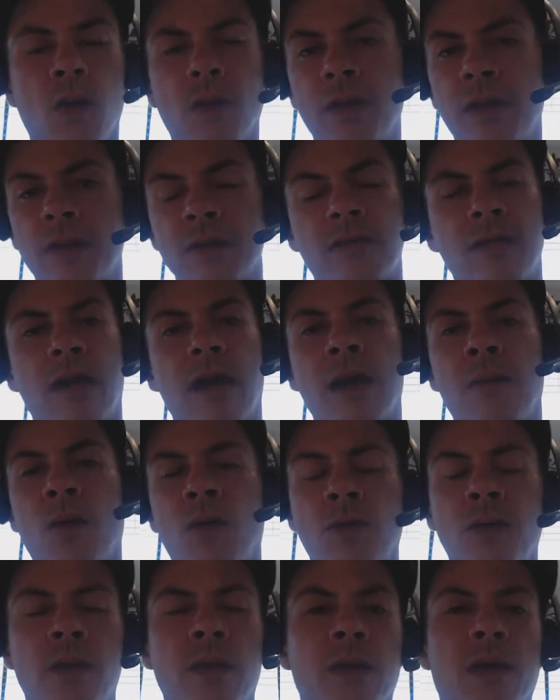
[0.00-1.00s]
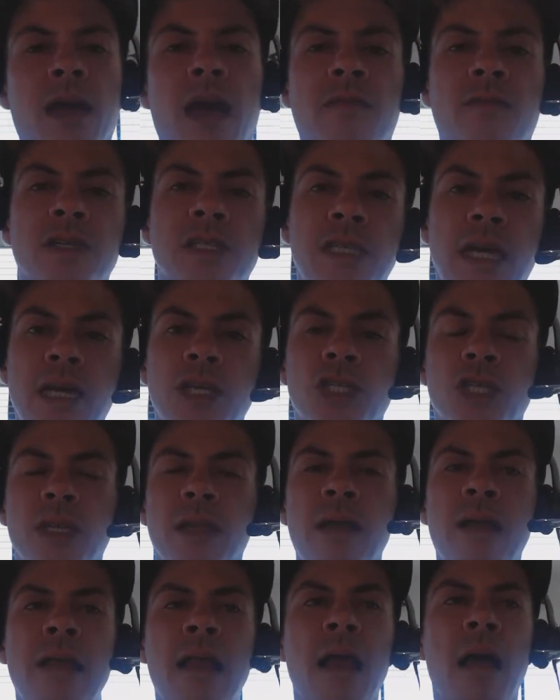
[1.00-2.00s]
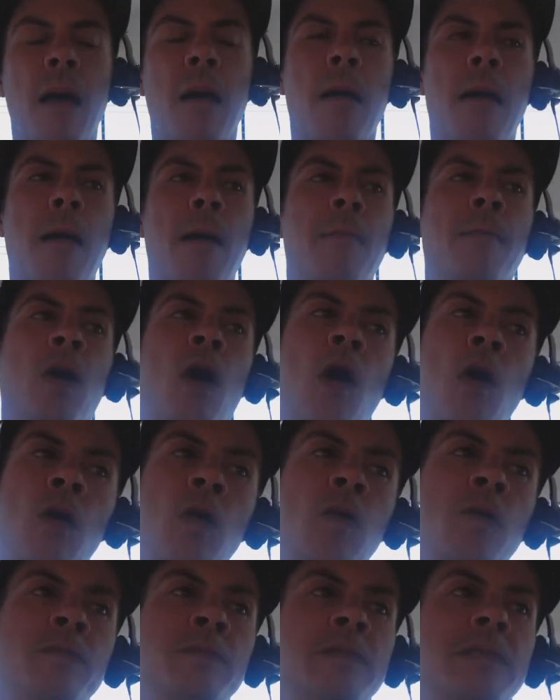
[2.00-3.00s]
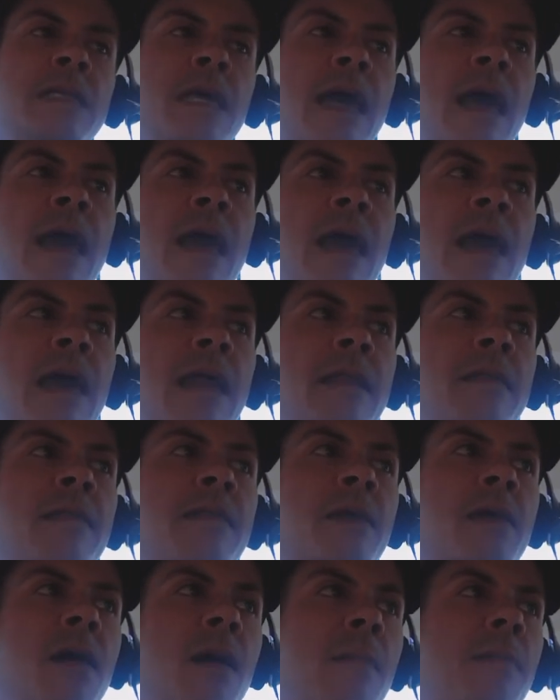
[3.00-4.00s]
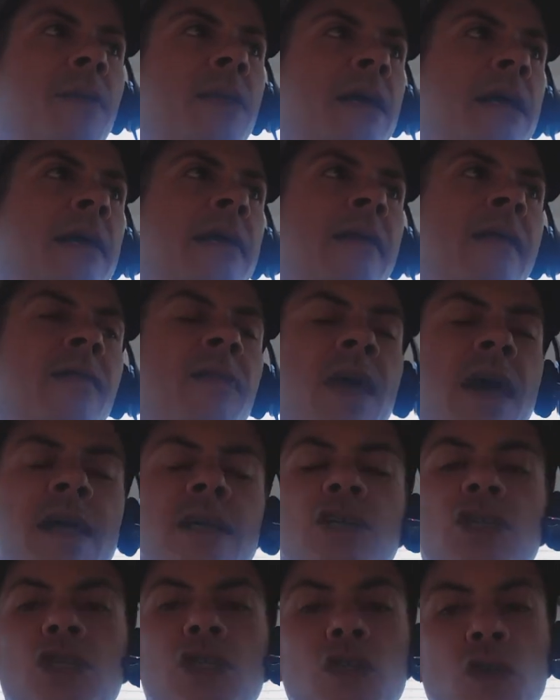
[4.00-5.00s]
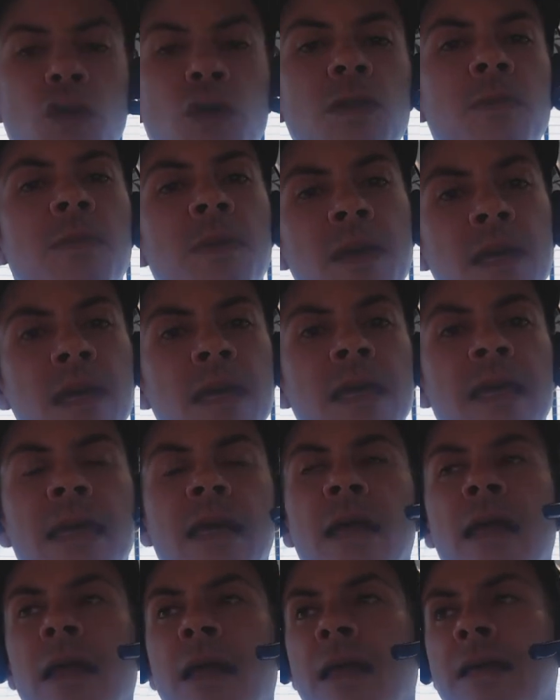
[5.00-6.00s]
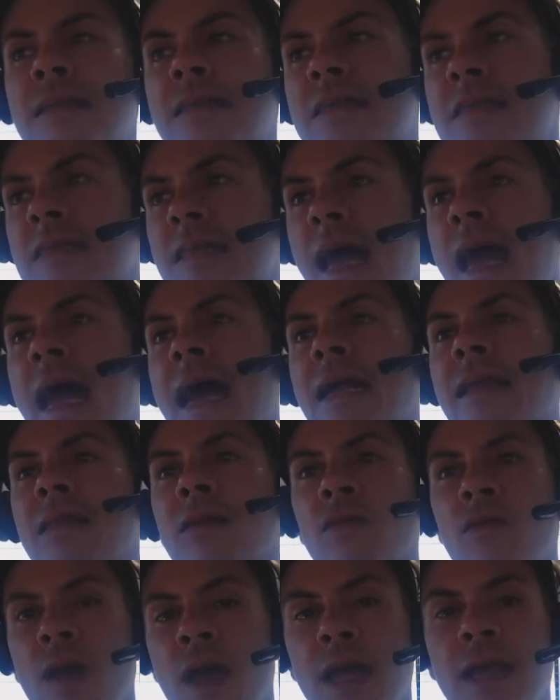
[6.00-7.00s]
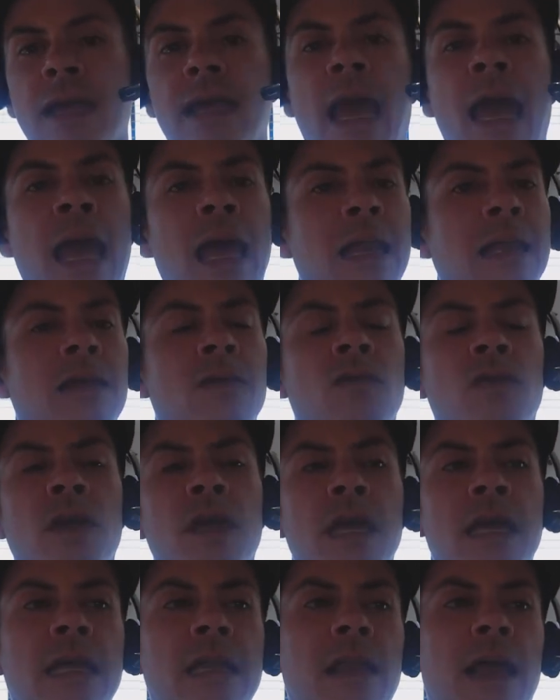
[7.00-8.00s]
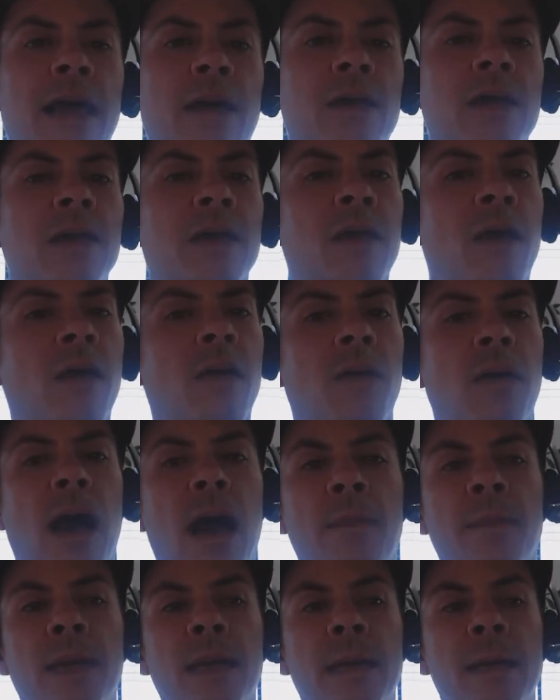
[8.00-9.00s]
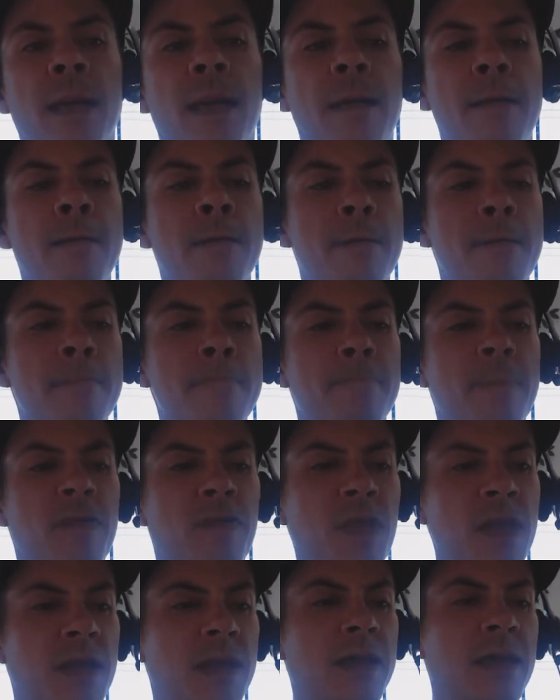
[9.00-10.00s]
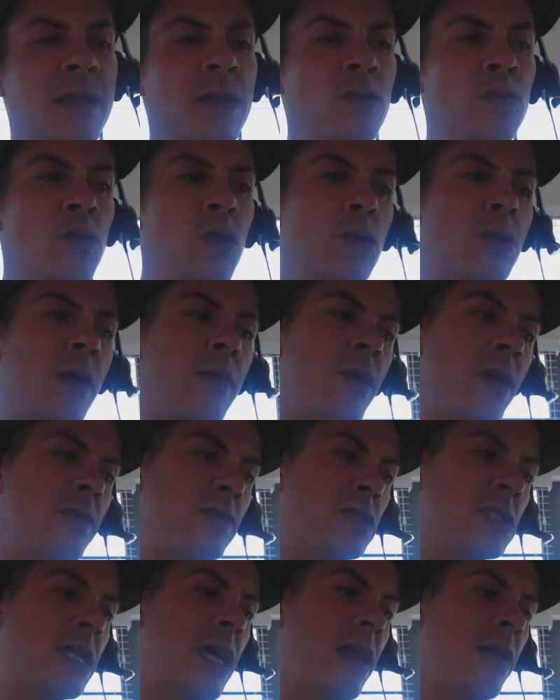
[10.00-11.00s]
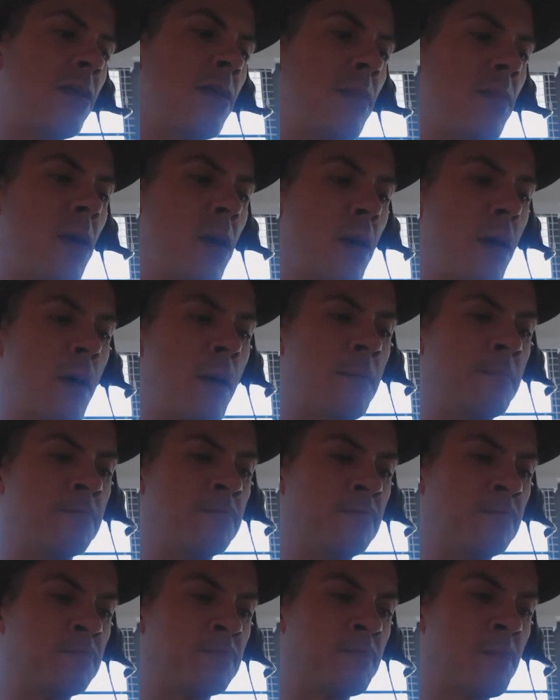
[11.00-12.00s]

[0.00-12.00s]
a whole nother time, a whole nother conversation. Mahomes and company, they should be stacked and ready. Andy Reid, like, you know, I mean, but then again, you look on the other side of the ball